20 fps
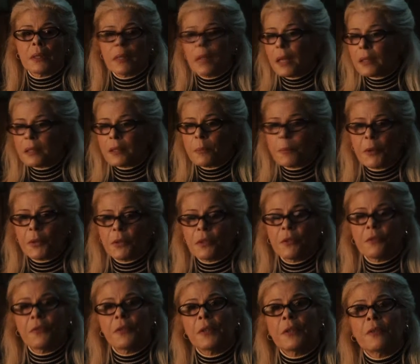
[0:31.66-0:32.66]
It's not
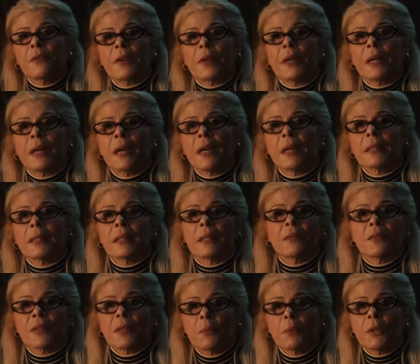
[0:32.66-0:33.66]
supposed to feel very nice,
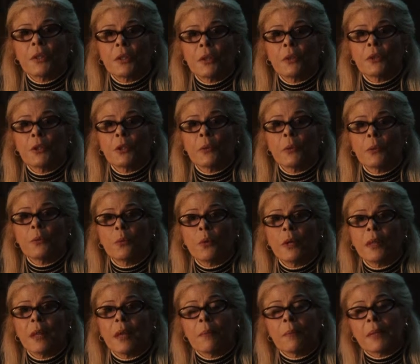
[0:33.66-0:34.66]
and if someone told you it
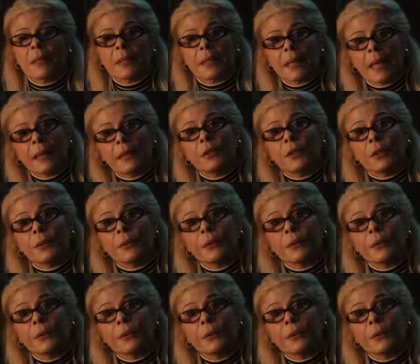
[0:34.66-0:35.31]
would, they misled